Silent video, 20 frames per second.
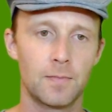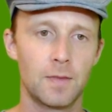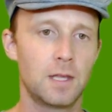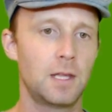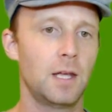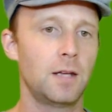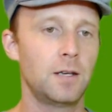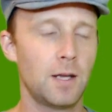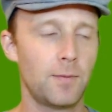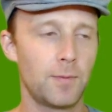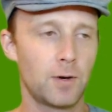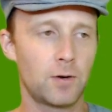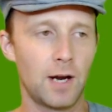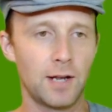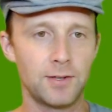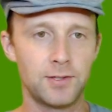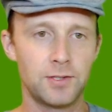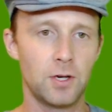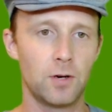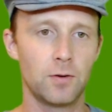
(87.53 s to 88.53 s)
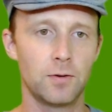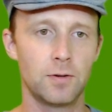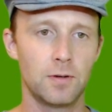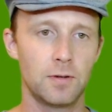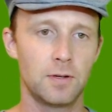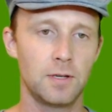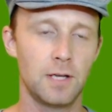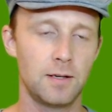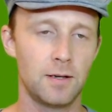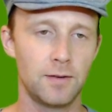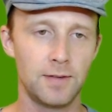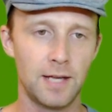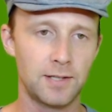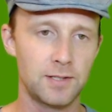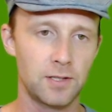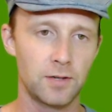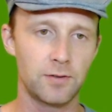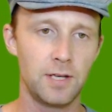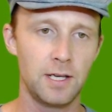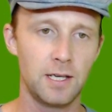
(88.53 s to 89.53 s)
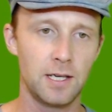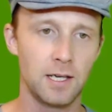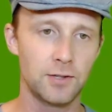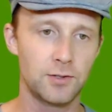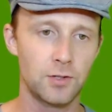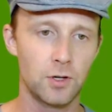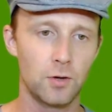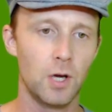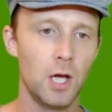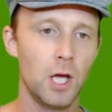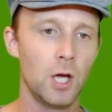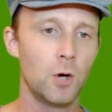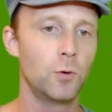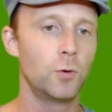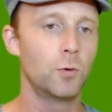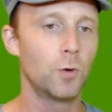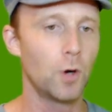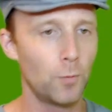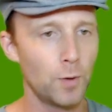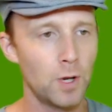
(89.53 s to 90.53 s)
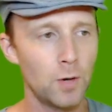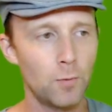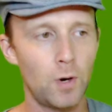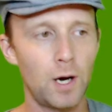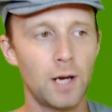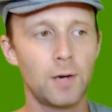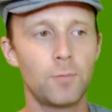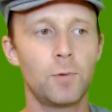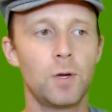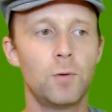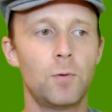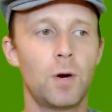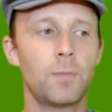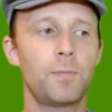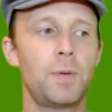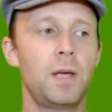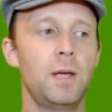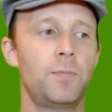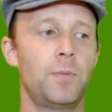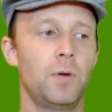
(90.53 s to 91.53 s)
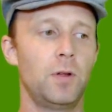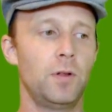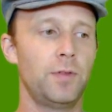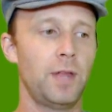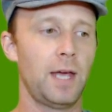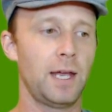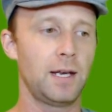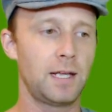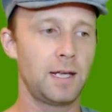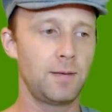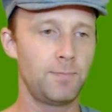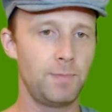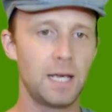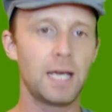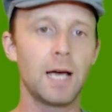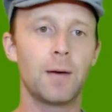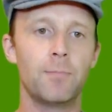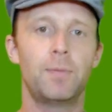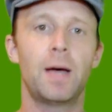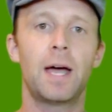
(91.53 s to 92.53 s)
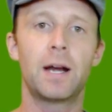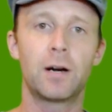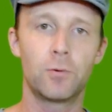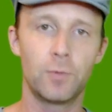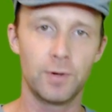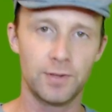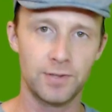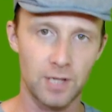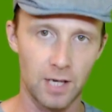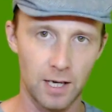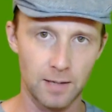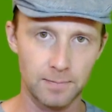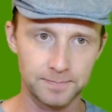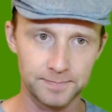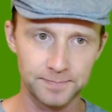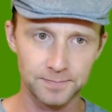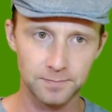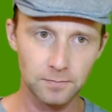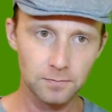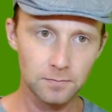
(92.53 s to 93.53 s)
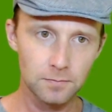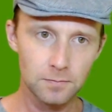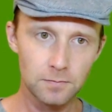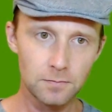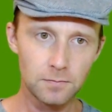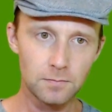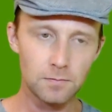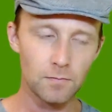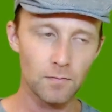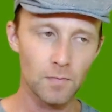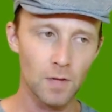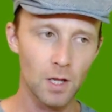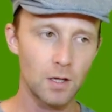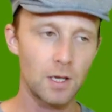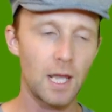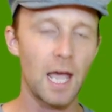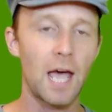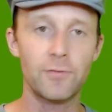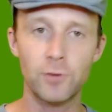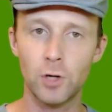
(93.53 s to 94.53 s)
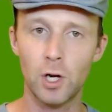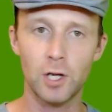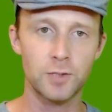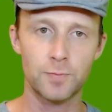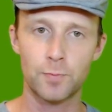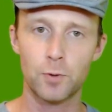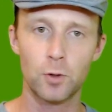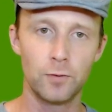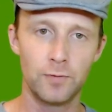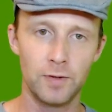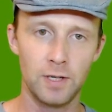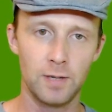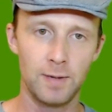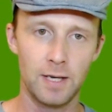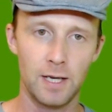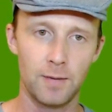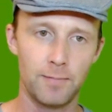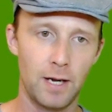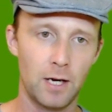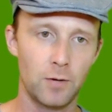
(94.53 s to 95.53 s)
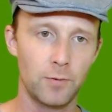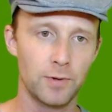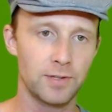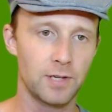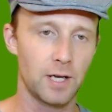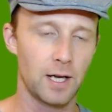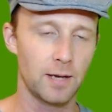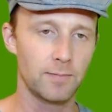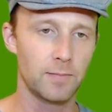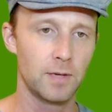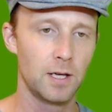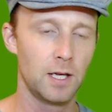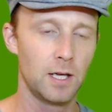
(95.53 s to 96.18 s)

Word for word: D Democrats don't, you know, that's their thinking. So we want, we want, we want people that become better with time. Kavanaugh's proven to become better with time.